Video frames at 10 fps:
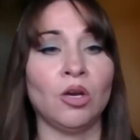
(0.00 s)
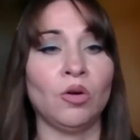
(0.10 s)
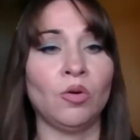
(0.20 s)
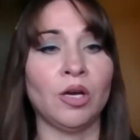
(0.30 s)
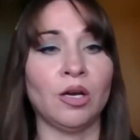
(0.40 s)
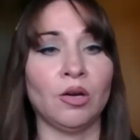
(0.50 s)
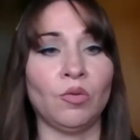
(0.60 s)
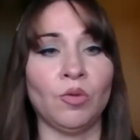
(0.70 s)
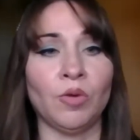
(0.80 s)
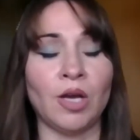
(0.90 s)
where
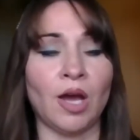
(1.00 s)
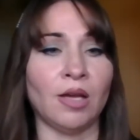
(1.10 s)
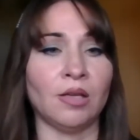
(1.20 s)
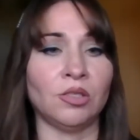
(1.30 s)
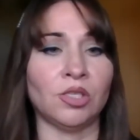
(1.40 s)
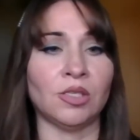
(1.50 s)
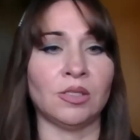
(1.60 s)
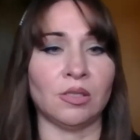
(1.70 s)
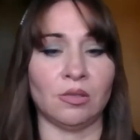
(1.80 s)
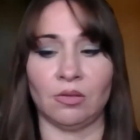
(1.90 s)
we're not
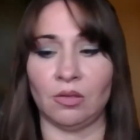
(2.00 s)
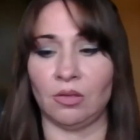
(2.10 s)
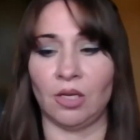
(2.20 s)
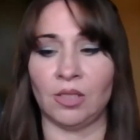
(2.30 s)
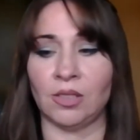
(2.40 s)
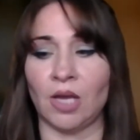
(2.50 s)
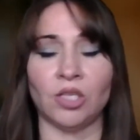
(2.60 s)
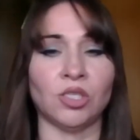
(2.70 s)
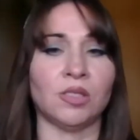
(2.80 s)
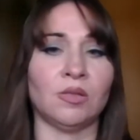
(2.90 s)
just, it's
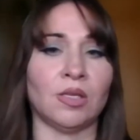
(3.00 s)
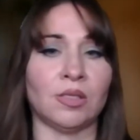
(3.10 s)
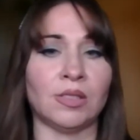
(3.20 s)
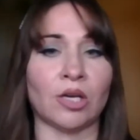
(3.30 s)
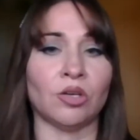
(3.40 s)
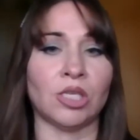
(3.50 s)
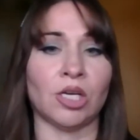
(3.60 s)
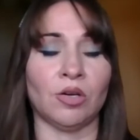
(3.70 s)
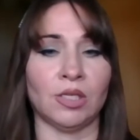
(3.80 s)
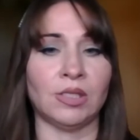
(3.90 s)
not just the
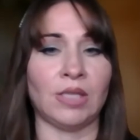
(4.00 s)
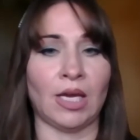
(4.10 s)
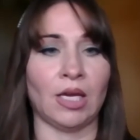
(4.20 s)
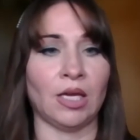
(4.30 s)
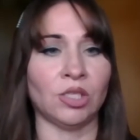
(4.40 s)
Secretary of State.